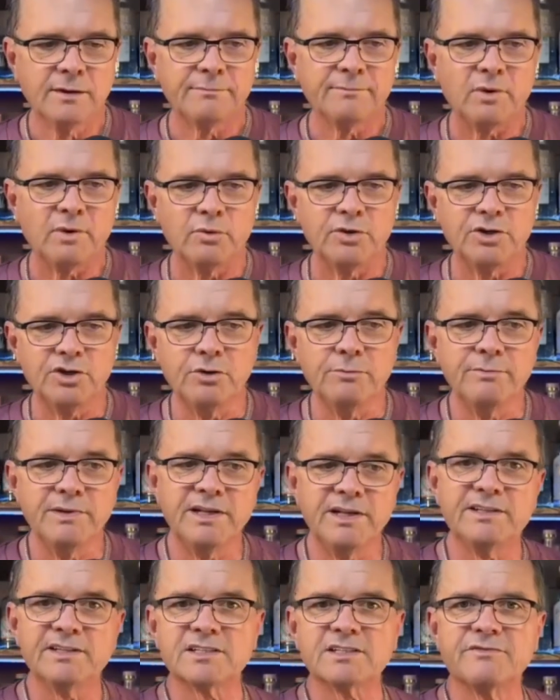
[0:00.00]
But when you
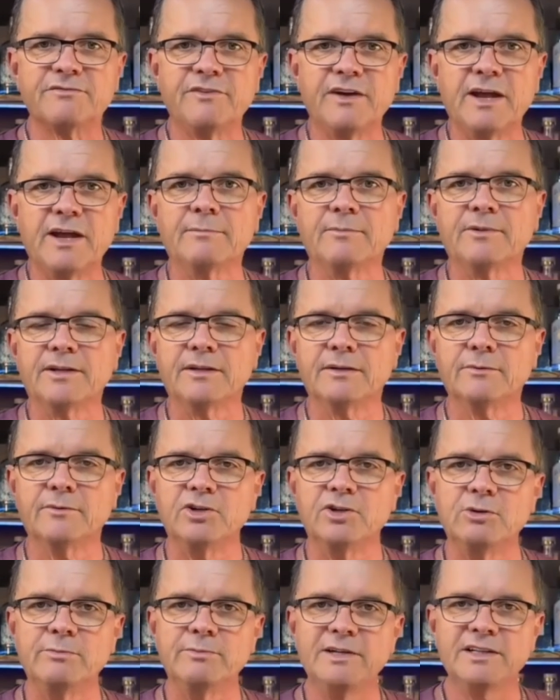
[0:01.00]
meet this family,
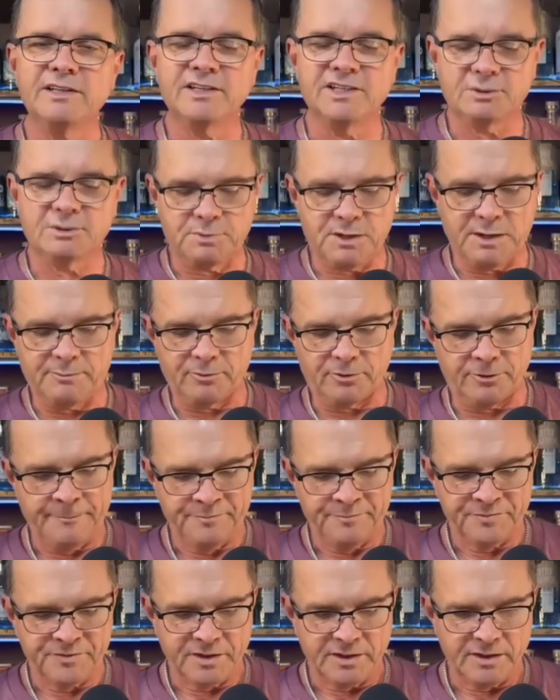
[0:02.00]
when you meet these people
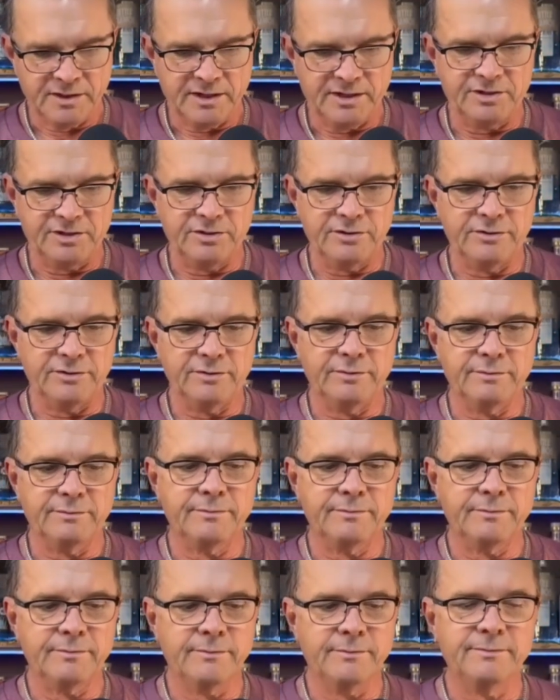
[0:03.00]
and you
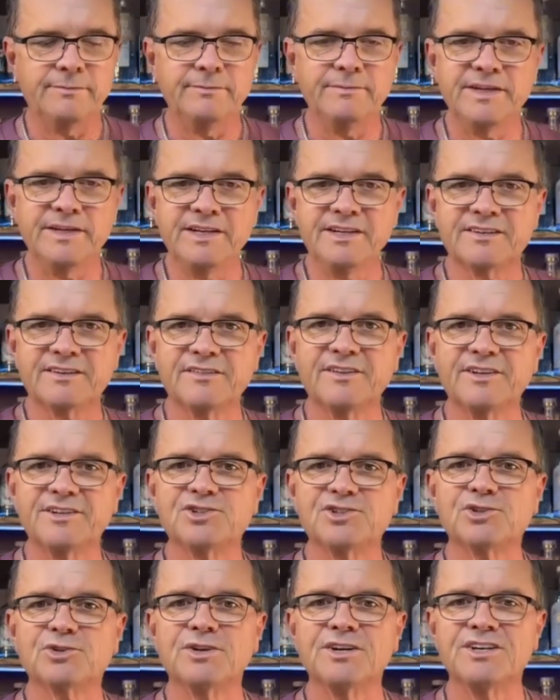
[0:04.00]
meet the
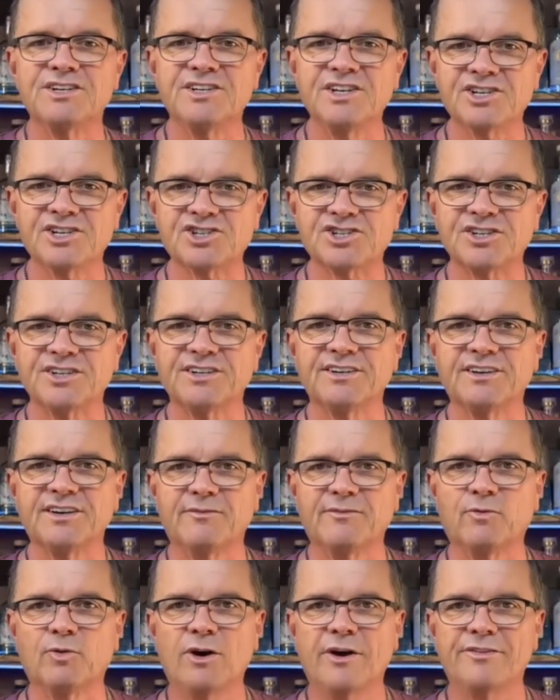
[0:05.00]
tradition
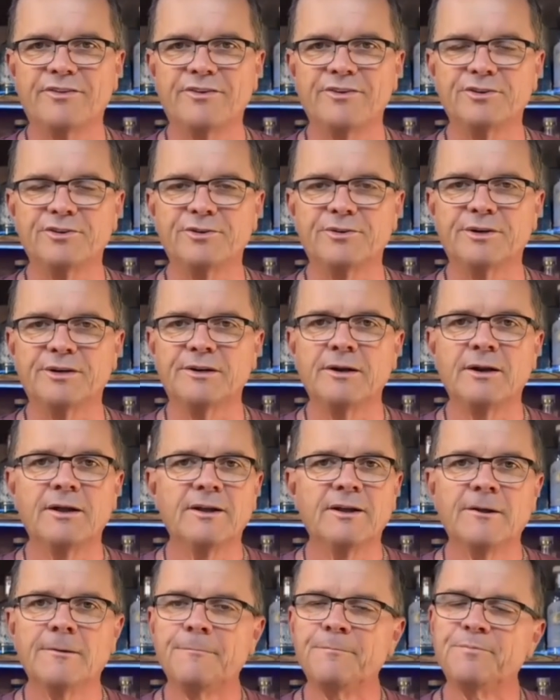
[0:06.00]
of what they're doing,
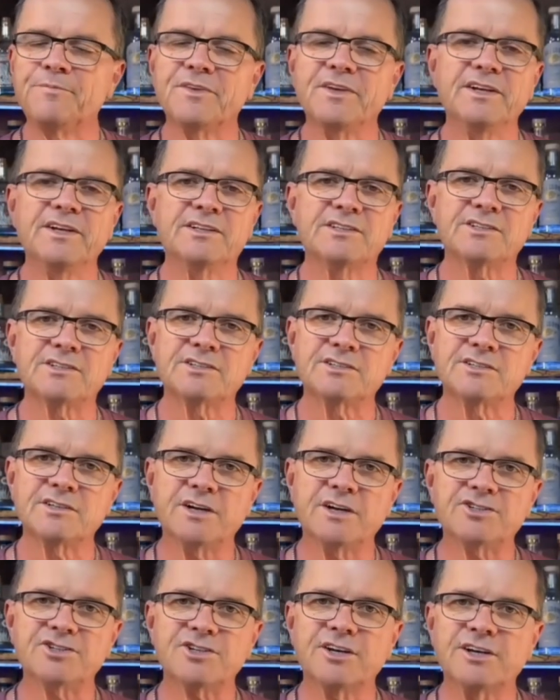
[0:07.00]
it's
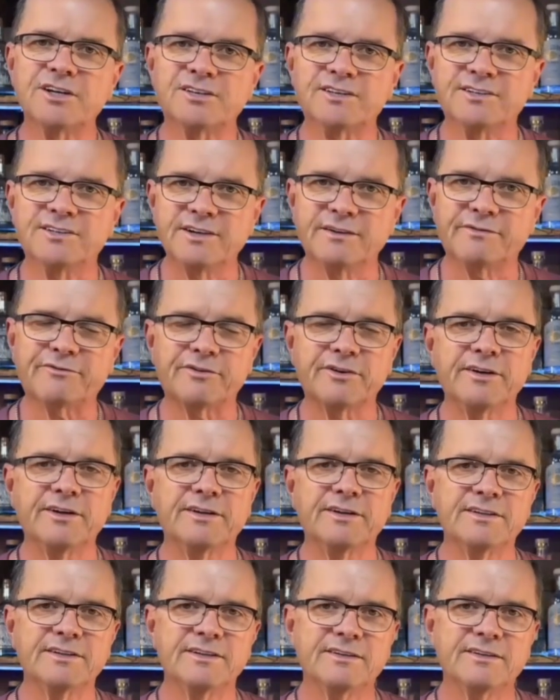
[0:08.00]
such a different